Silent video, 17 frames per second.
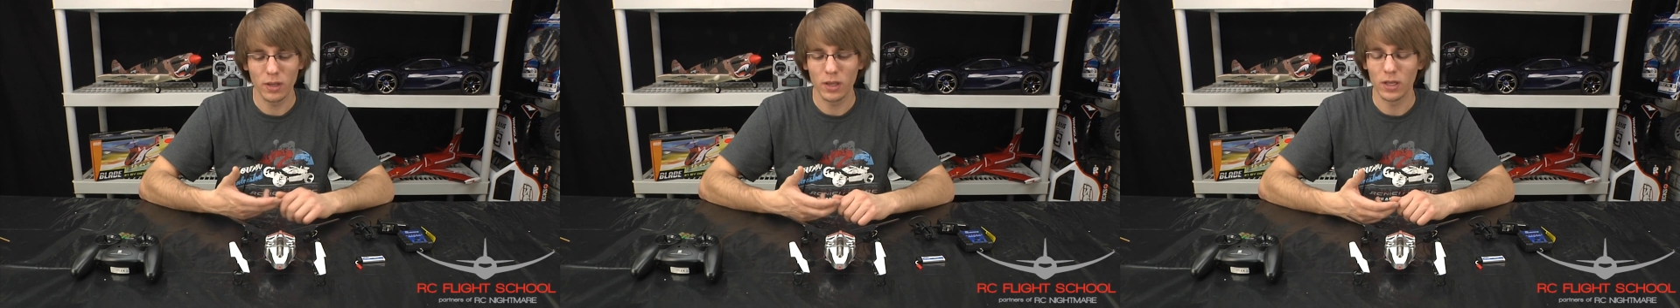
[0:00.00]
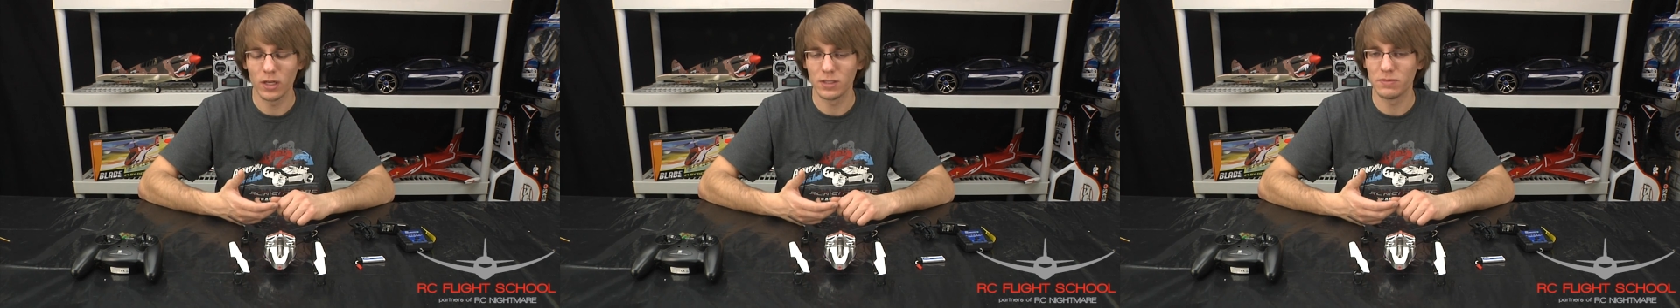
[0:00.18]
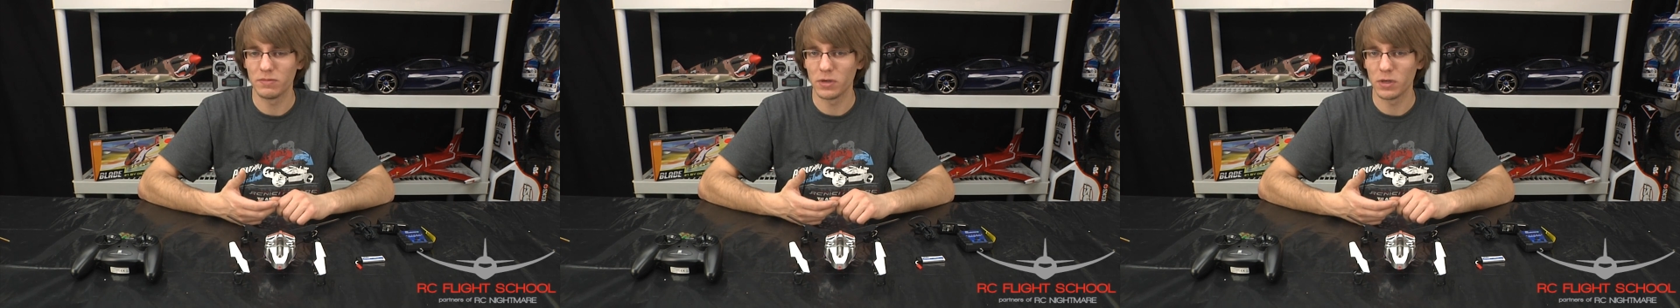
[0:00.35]
and
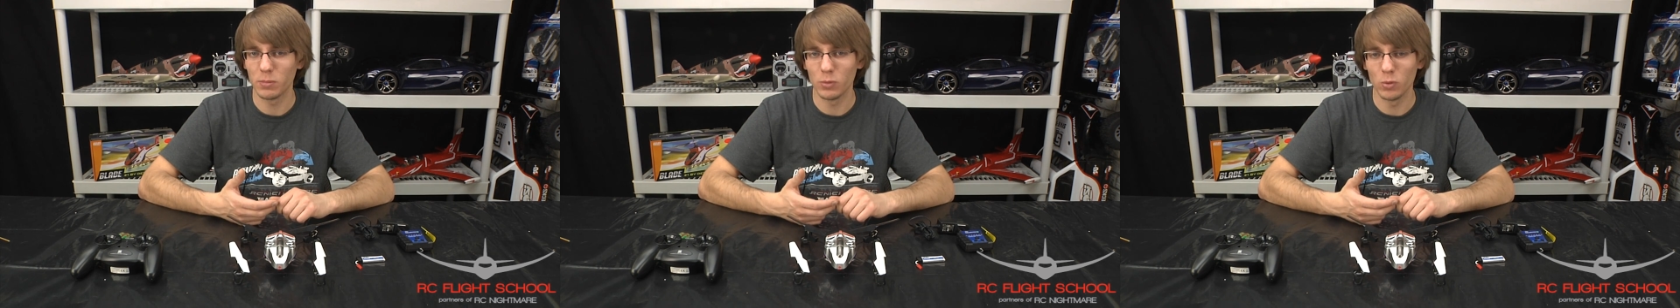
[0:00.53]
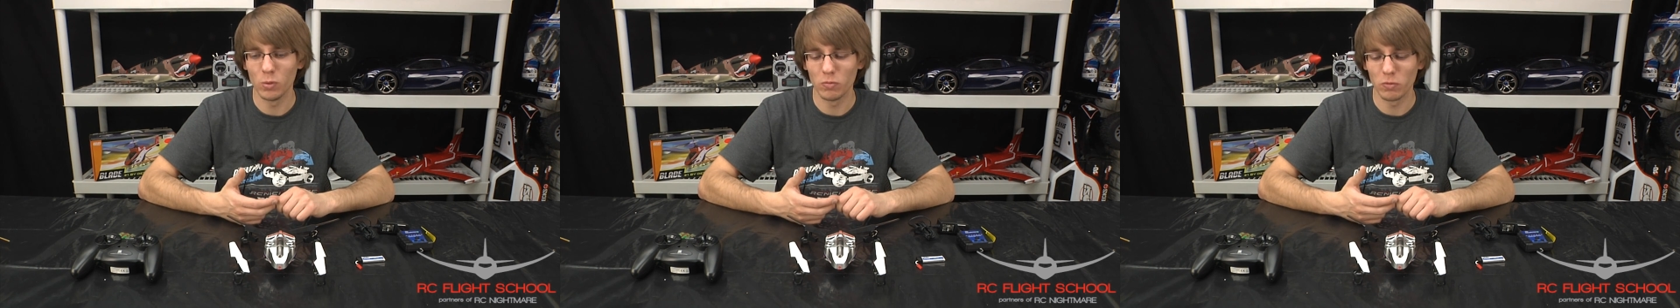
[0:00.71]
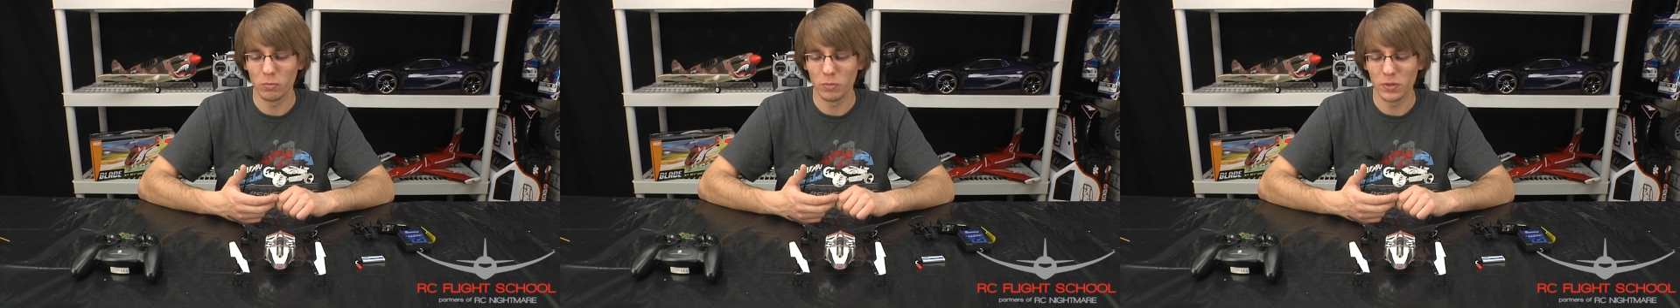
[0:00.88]
it's very
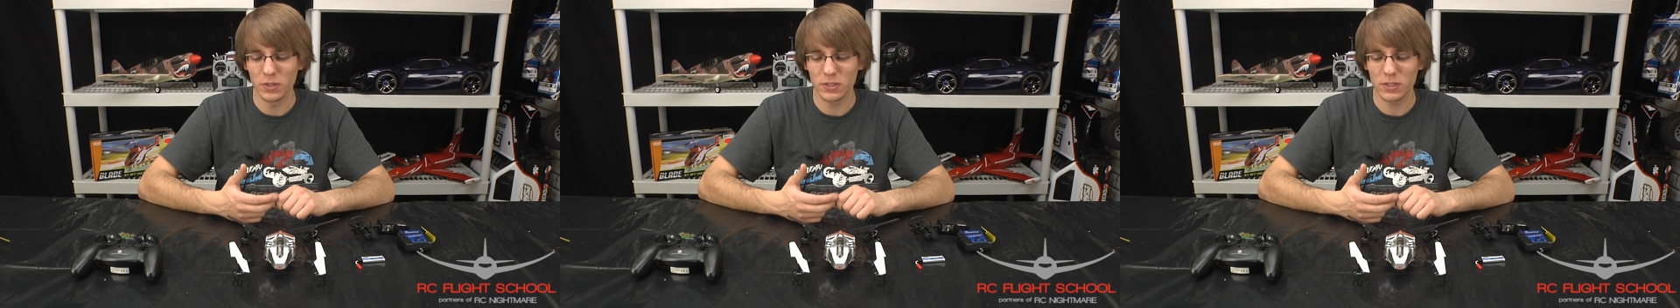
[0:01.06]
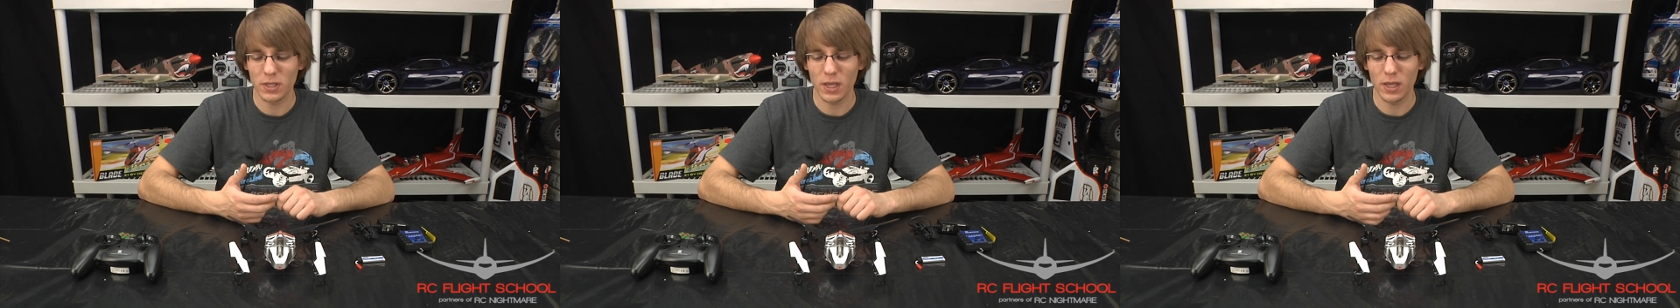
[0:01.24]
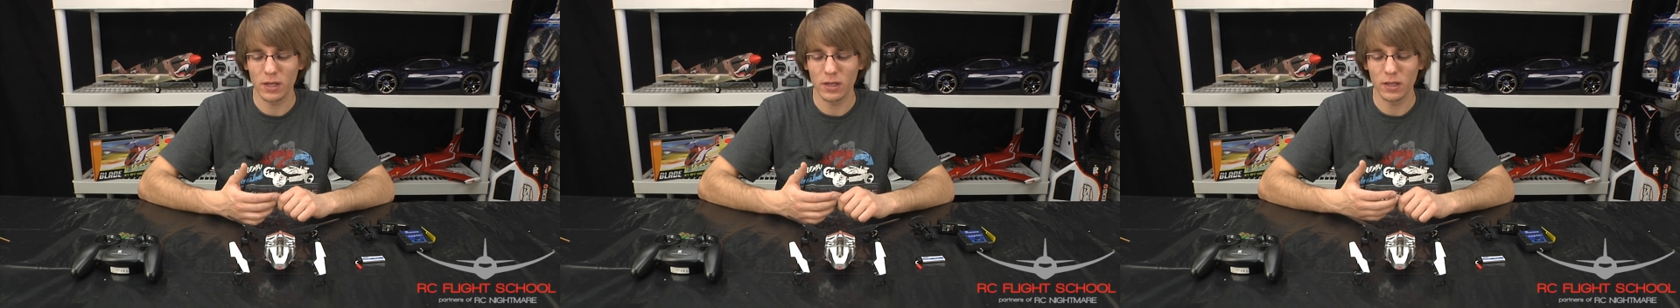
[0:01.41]
maneuverable
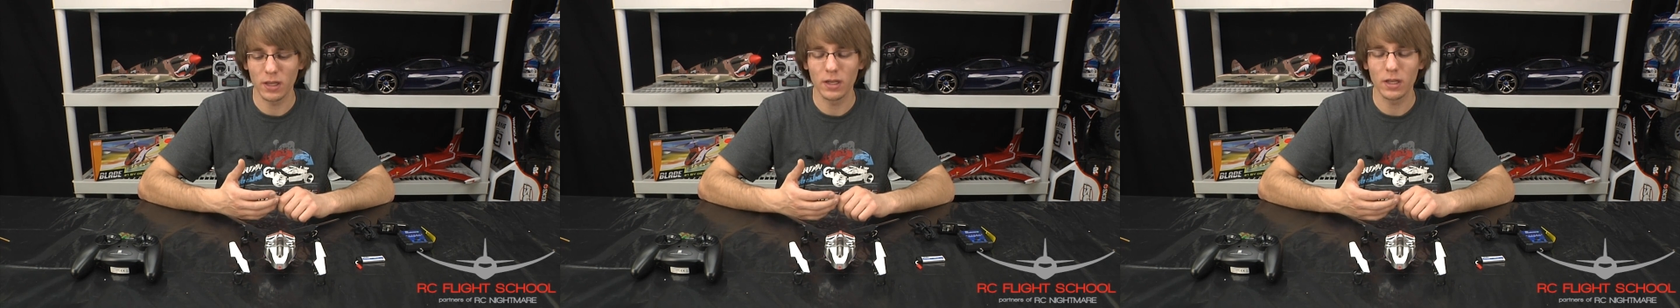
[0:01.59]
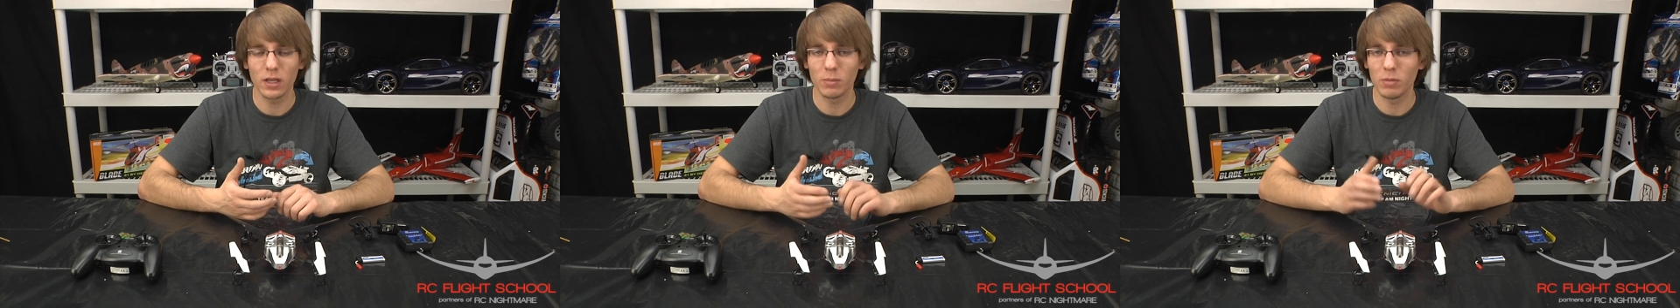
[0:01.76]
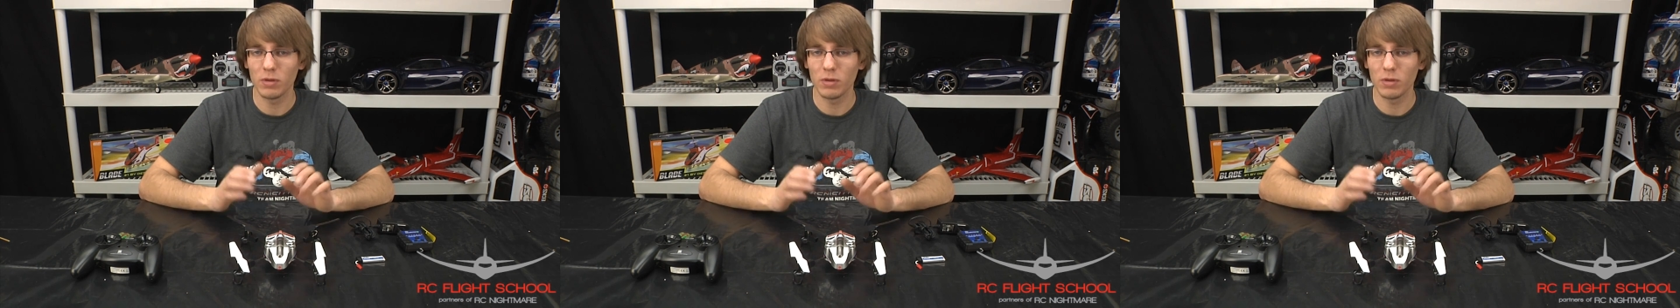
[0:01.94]
inside, and it can